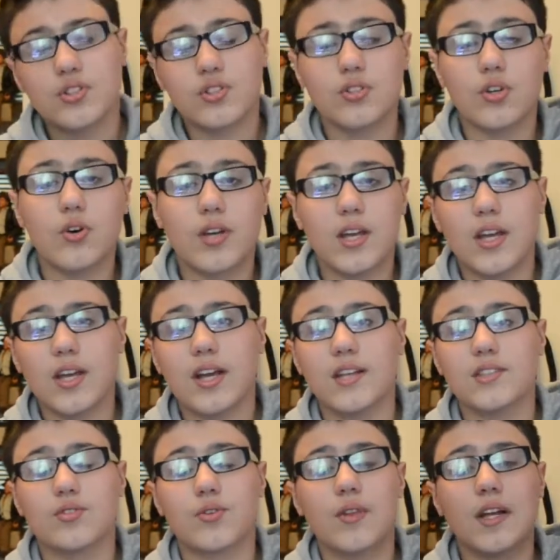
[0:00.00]
So okay
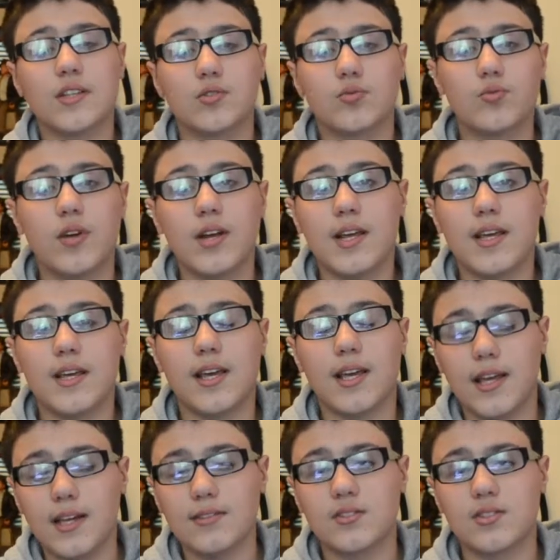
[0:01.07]
guys, so that's really
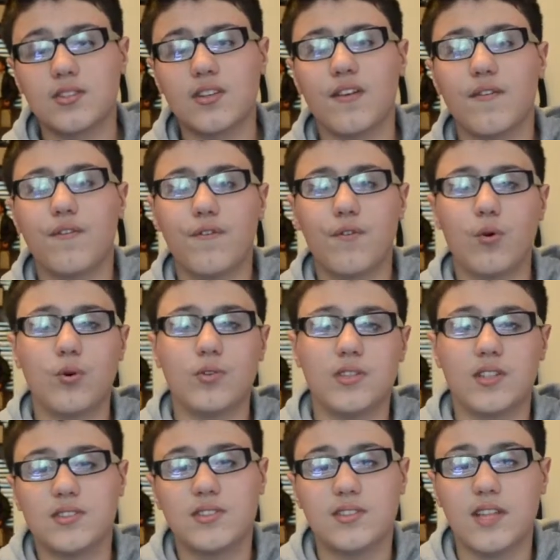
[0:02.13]
it for
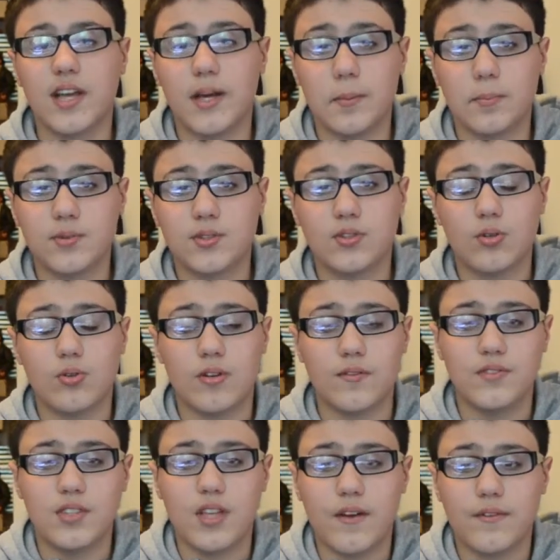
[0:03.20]
this episode of
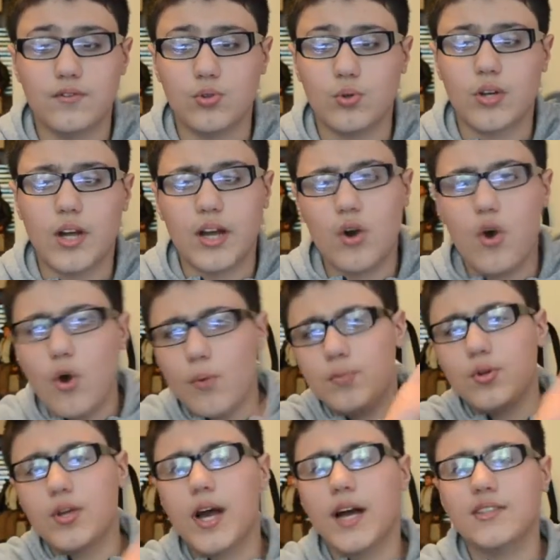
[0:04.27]
TF Talk. I hope
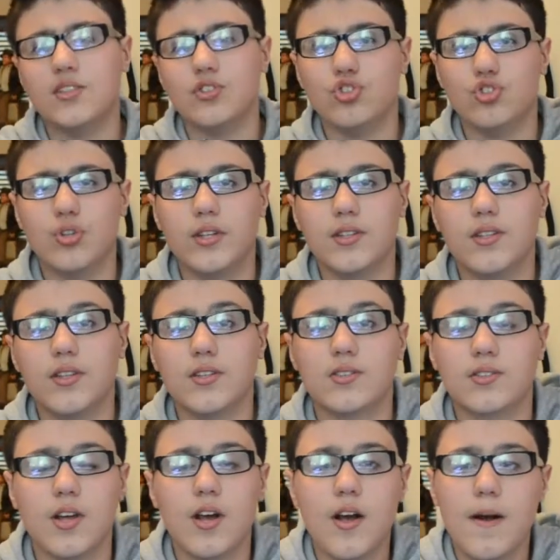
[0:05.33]
you guys enjoyed
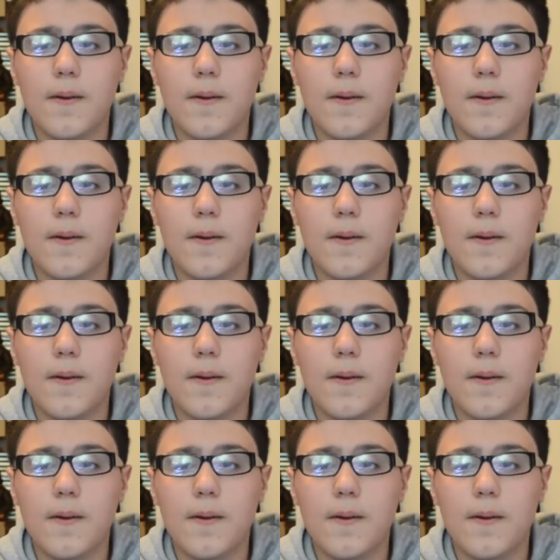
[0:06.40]
this.